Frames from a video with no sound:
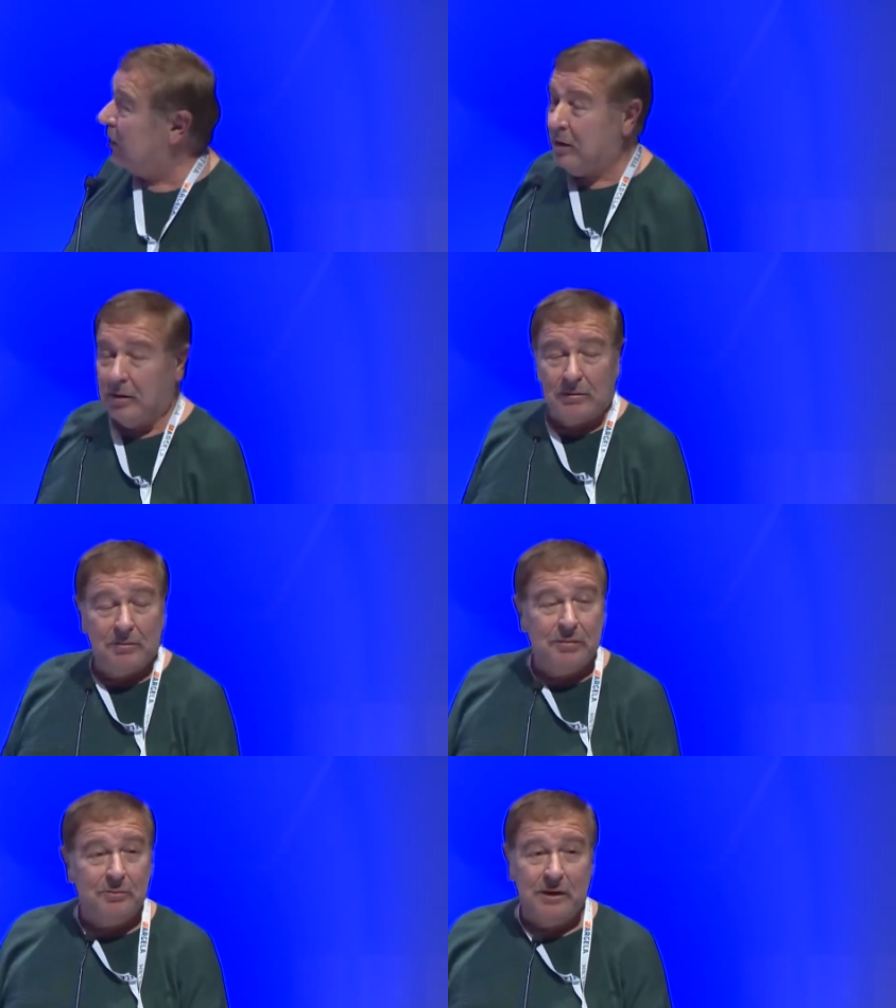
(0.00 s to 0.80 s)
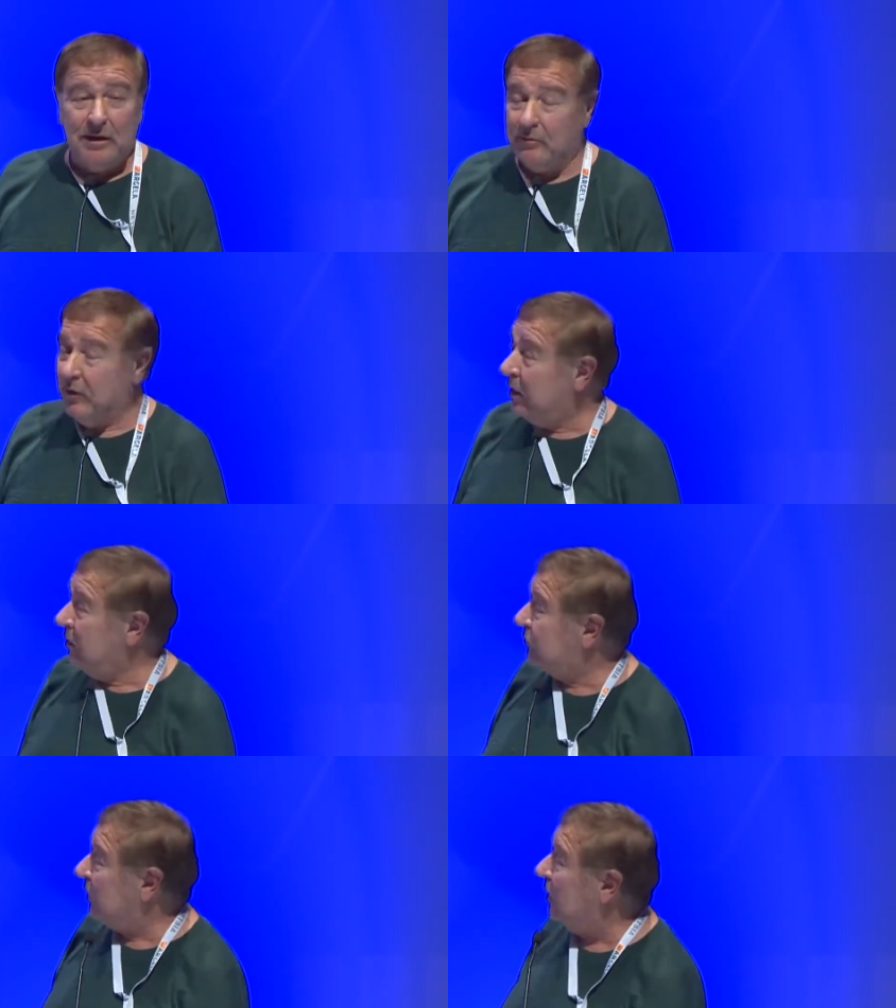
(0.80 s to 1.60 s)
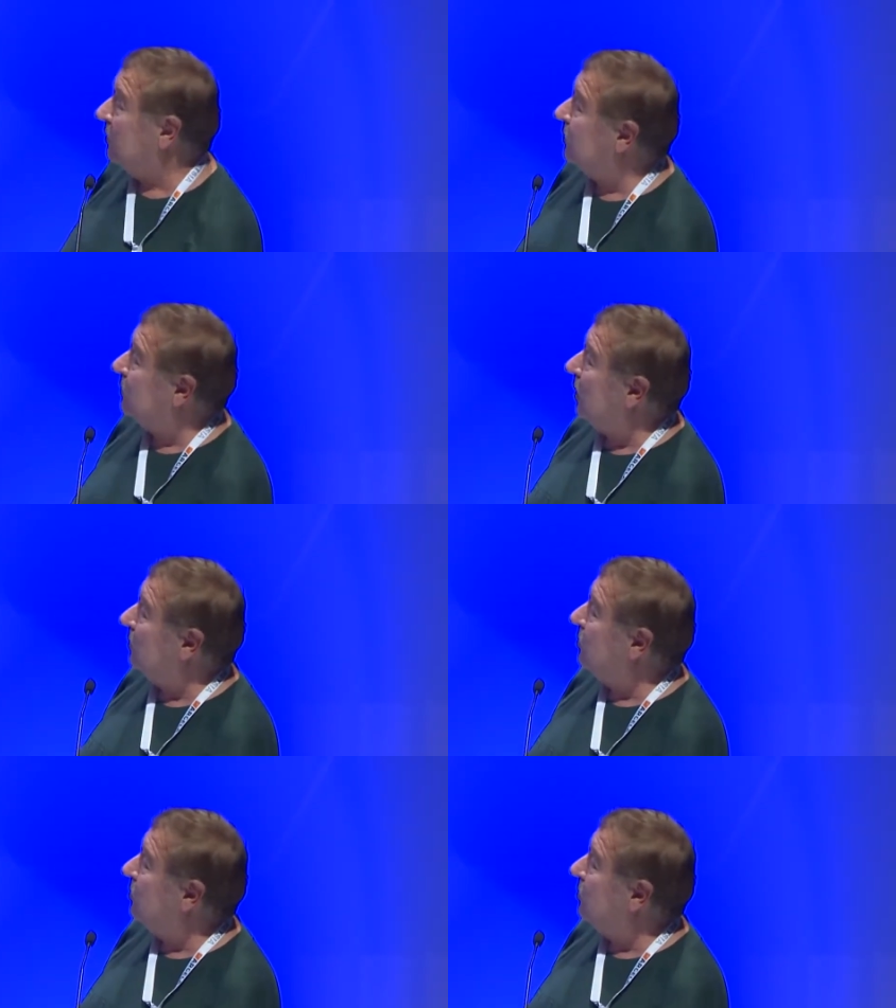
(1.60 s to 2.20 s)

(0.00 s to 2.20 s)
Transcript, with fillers: you know very talented young